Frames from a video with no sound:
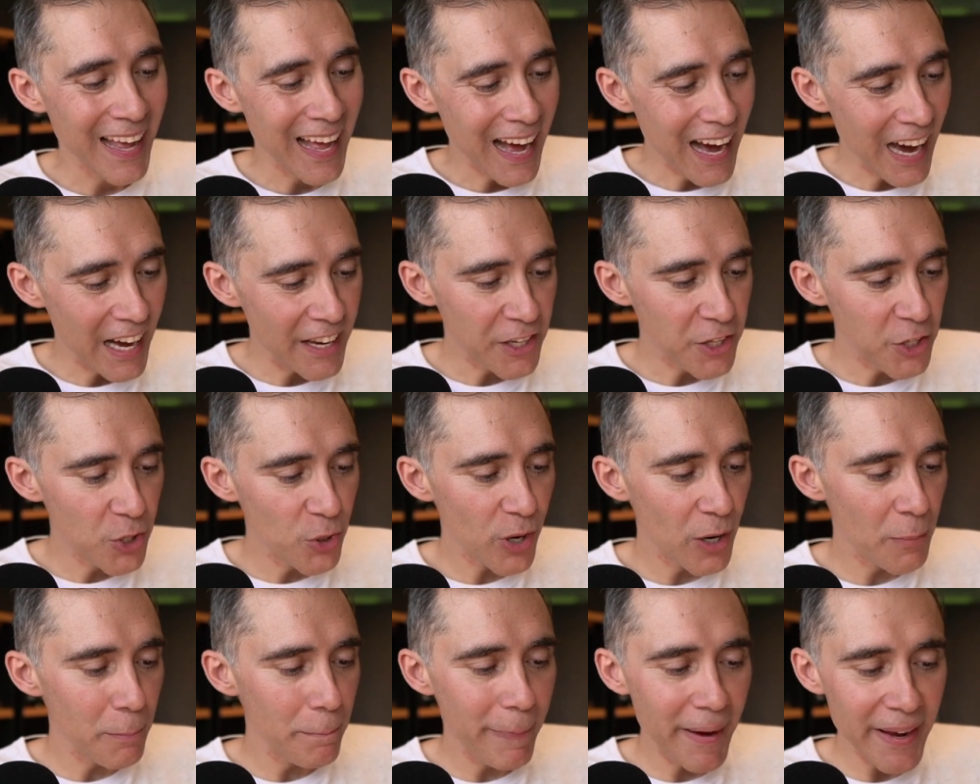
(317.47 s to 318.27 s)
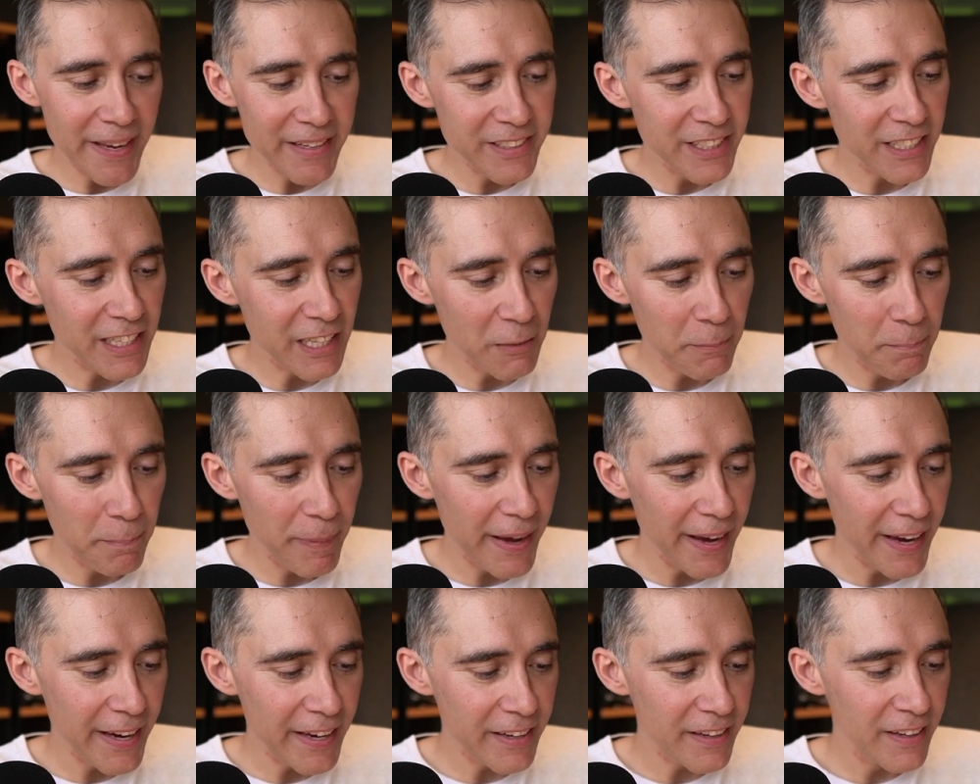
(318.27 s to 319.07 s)
and you are basically
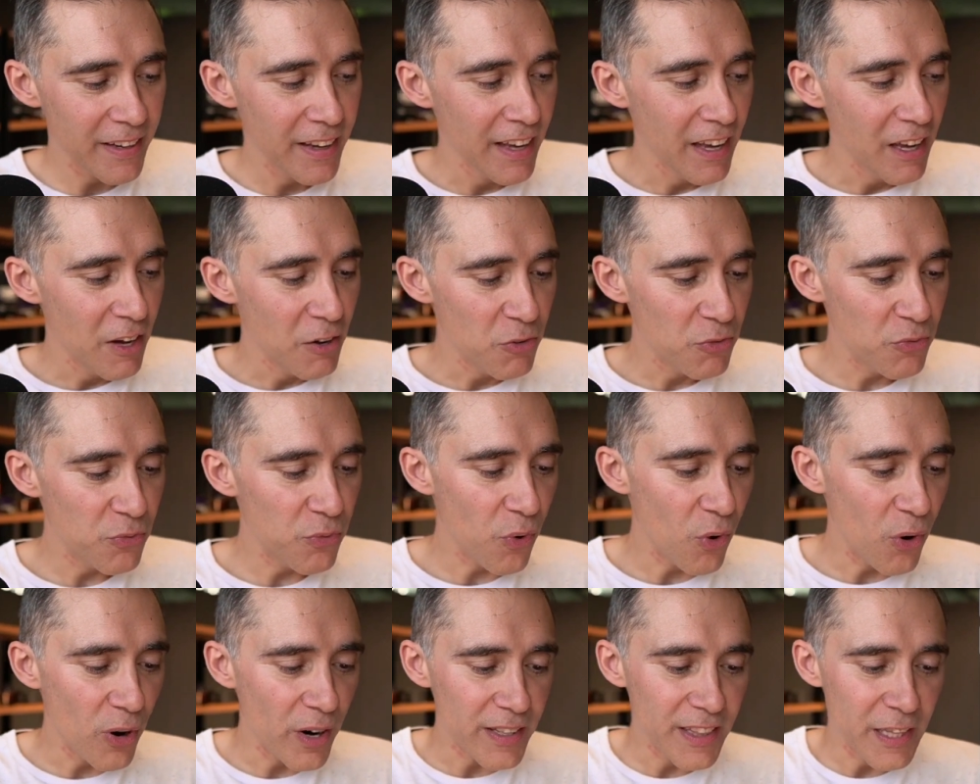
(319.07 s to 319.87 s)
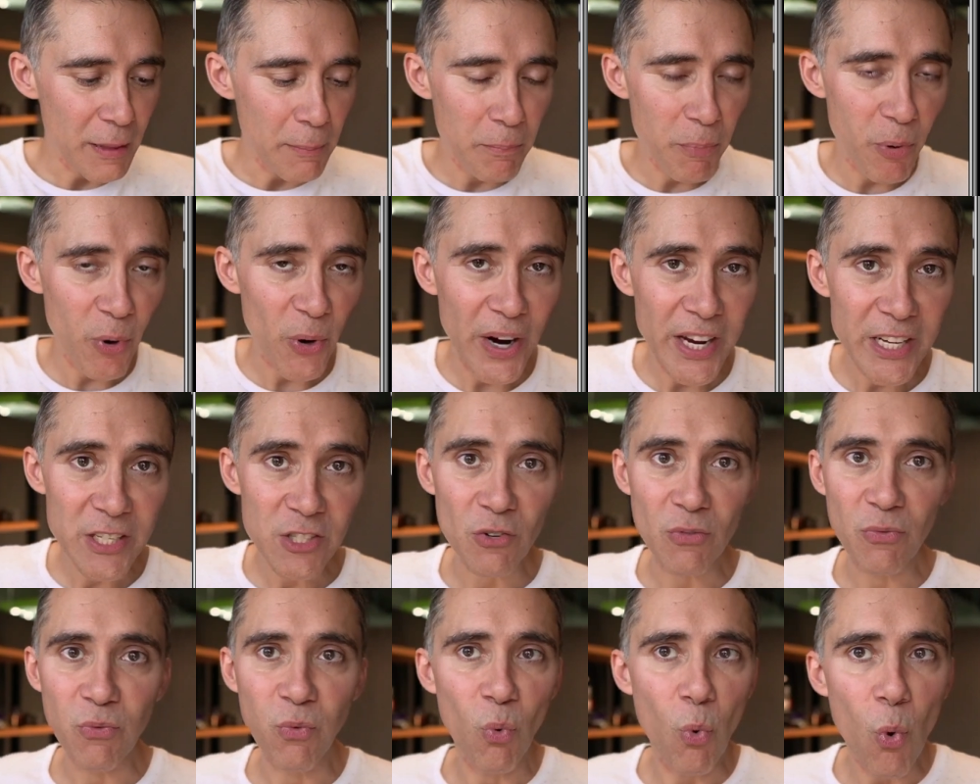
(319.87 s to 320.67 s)
paying for the price
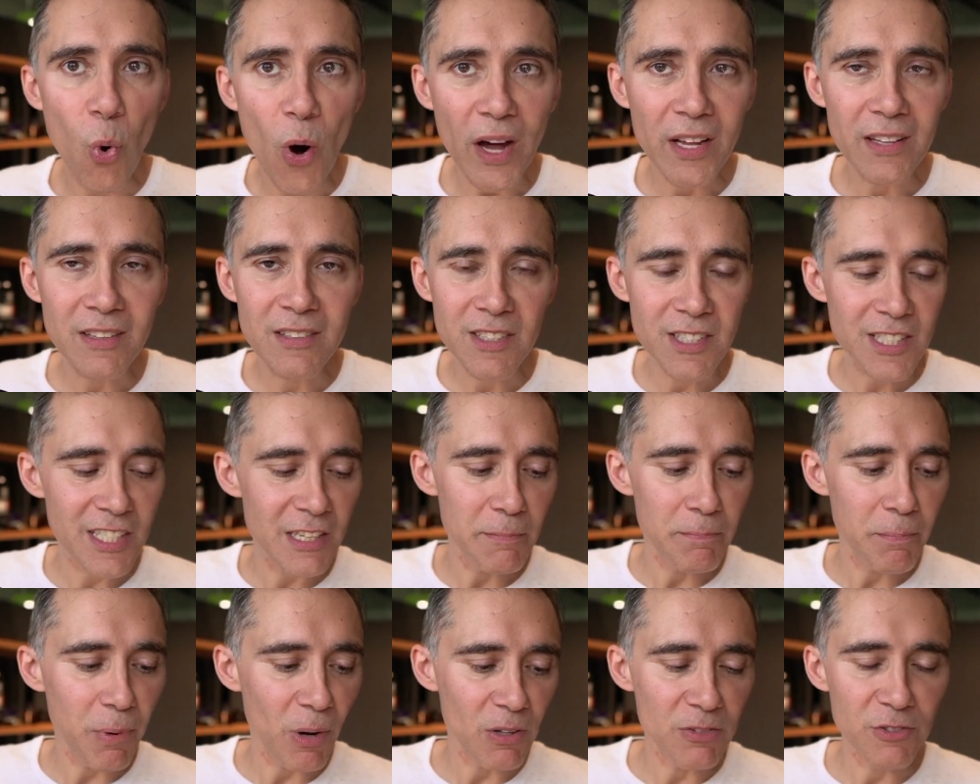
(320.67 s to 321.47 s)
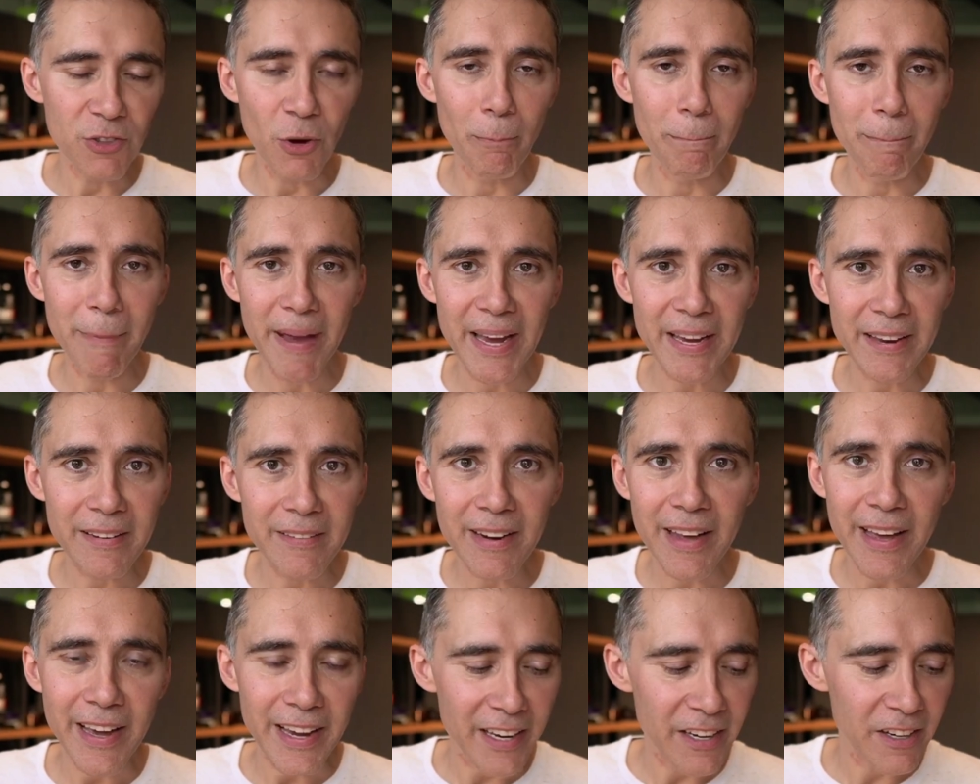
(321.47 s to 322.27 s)
of one simple domain
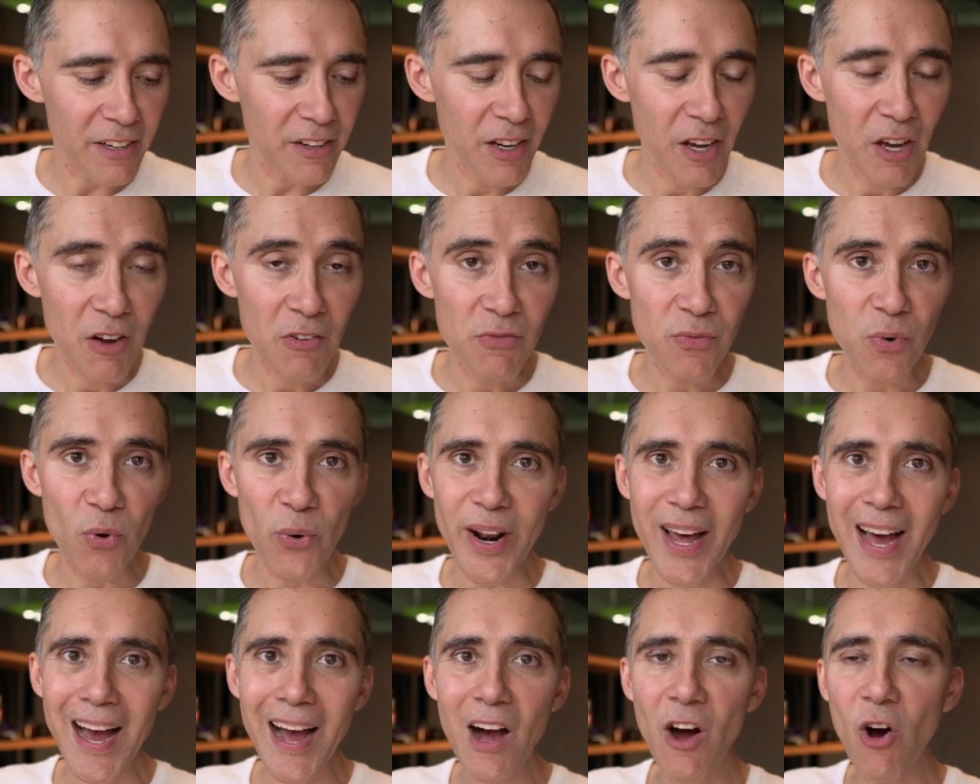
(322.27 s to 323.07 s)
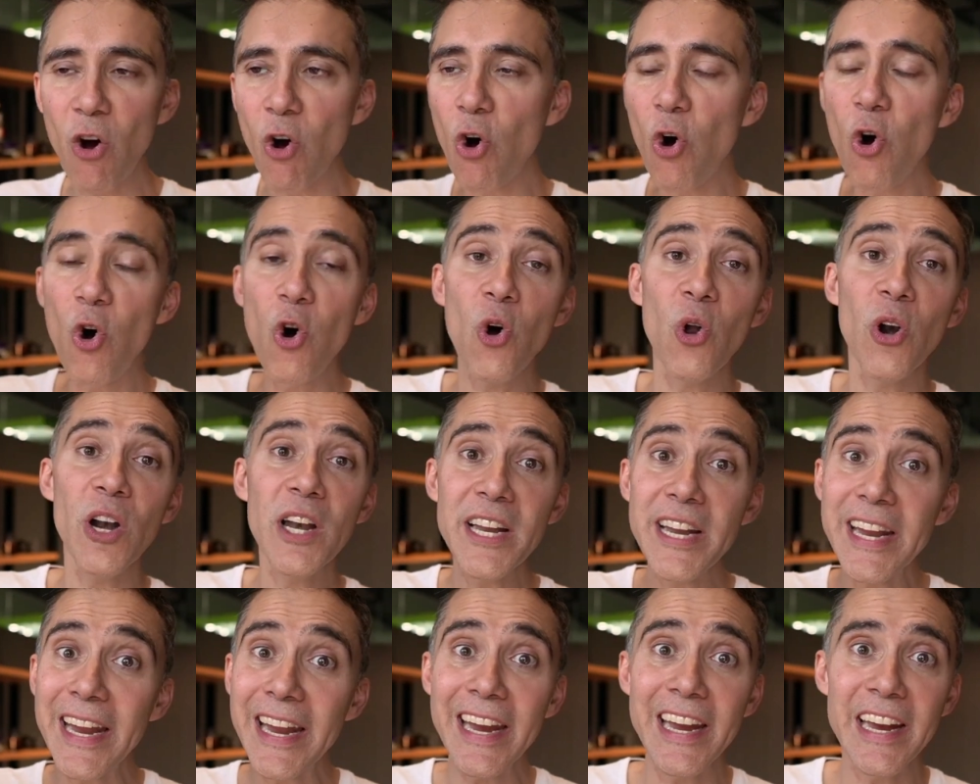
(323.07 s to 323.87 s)
name for a whole
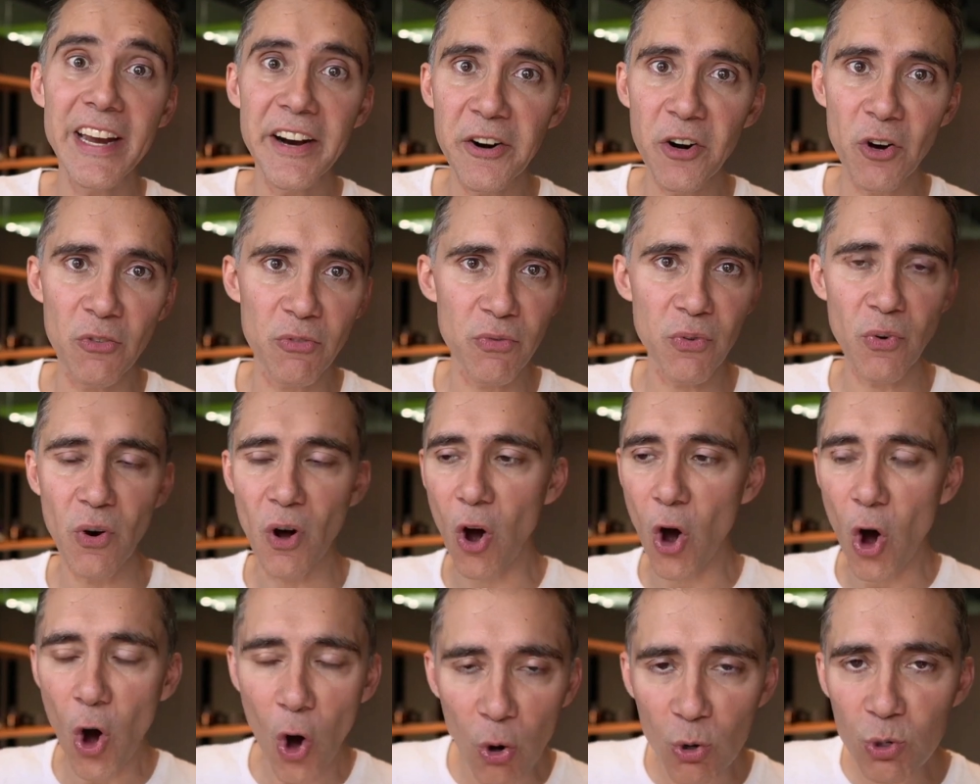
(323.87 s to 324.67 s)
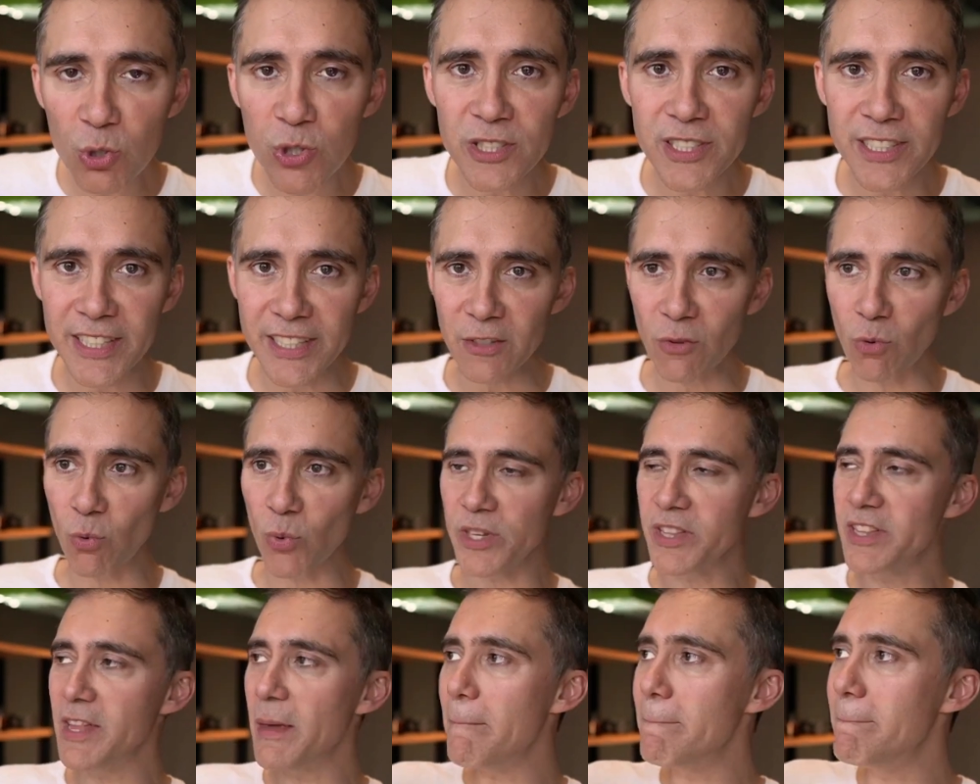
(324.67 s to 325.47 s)
year of hosting
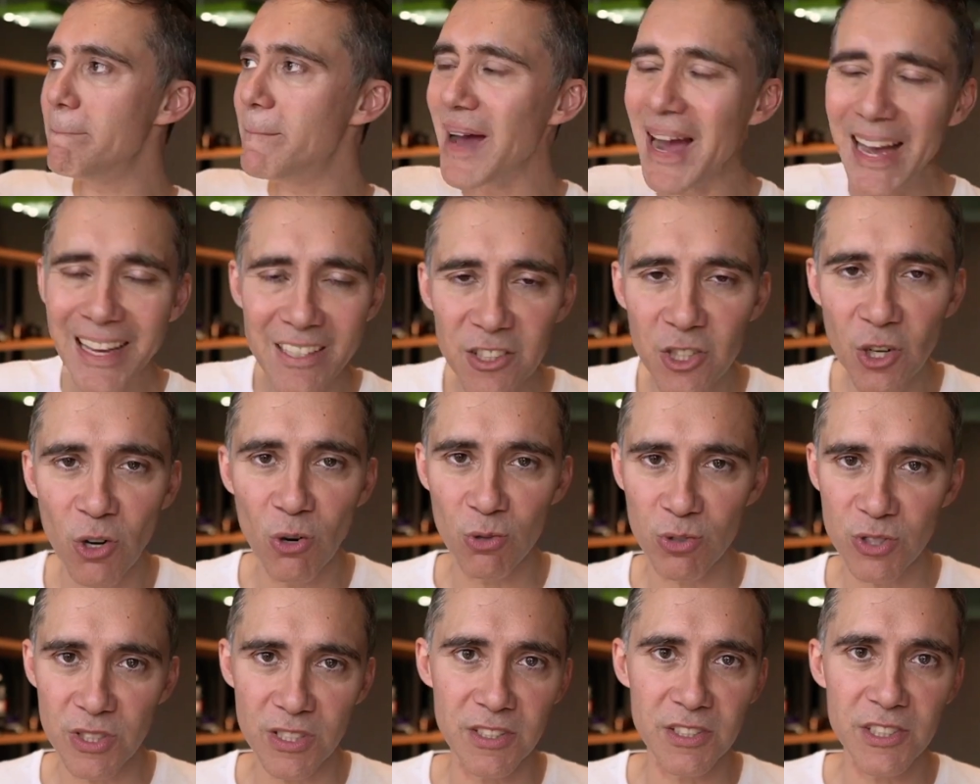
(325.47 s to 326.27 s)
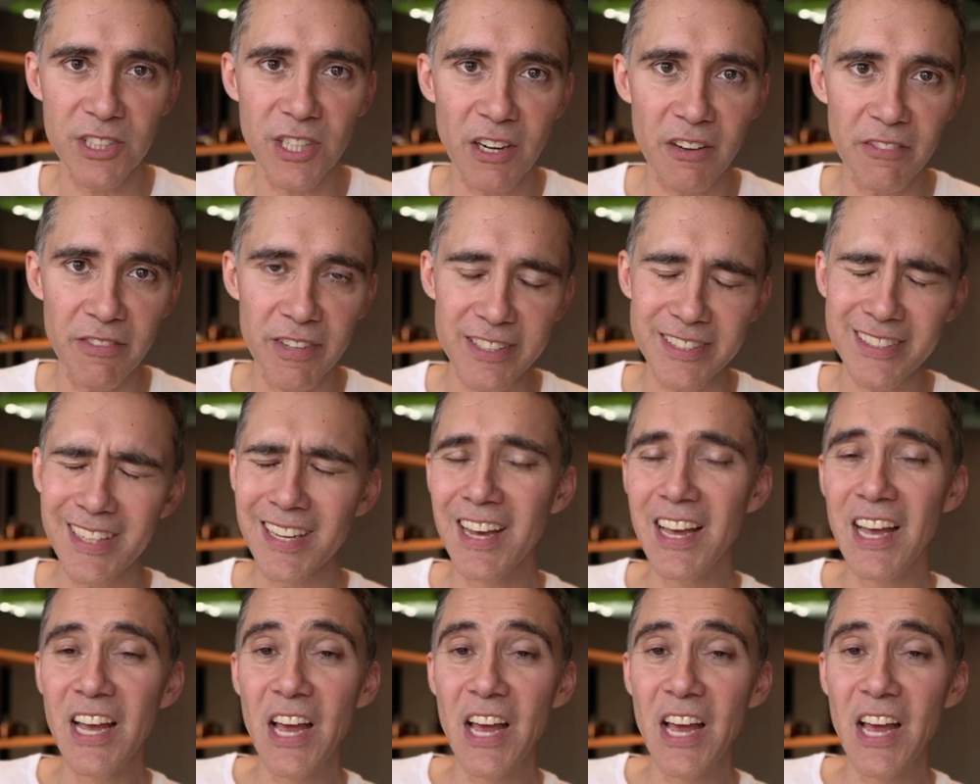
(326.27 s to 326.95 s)
with the best hosting service,